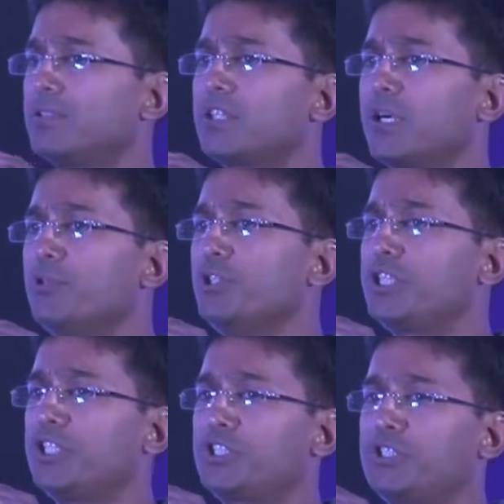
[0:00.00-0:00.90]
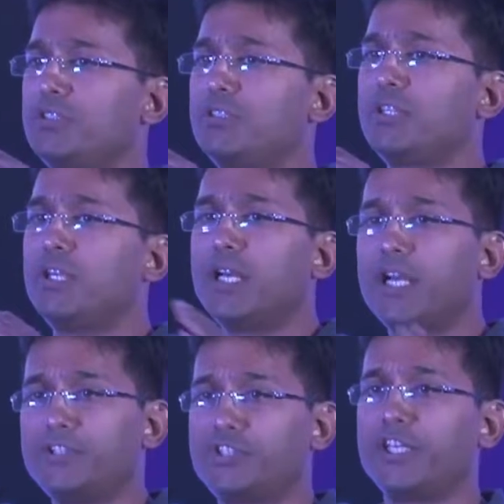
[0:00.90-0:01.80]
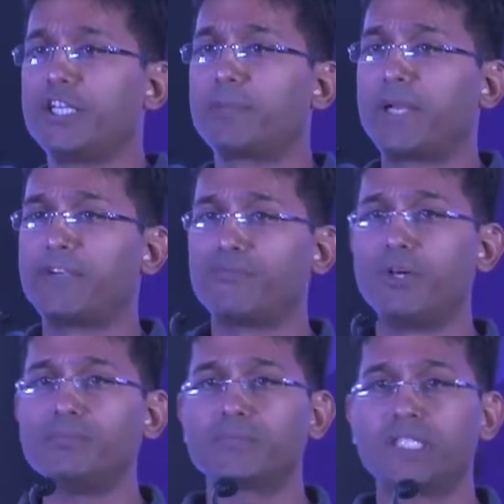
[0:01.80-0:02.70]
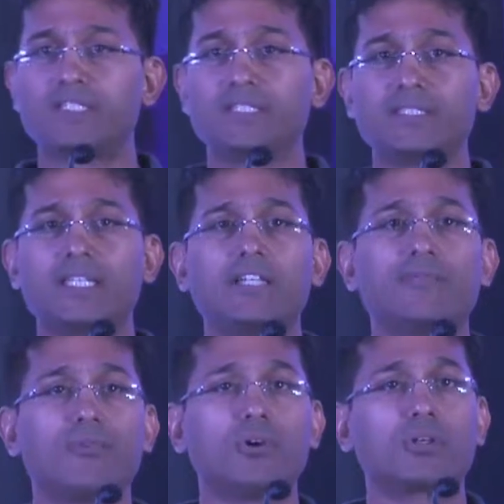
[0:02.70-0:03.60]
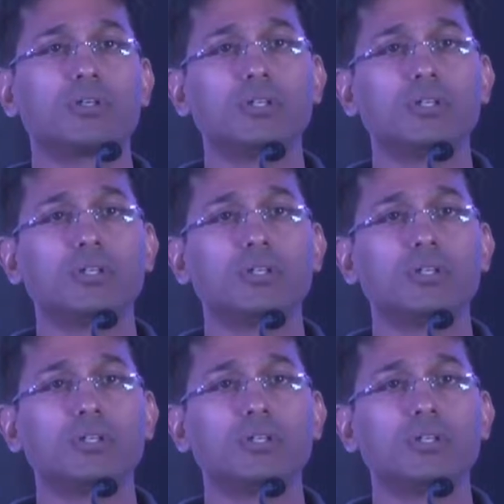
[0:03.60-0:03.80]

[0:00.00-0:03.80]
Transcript: communication and sharing platform that's designed for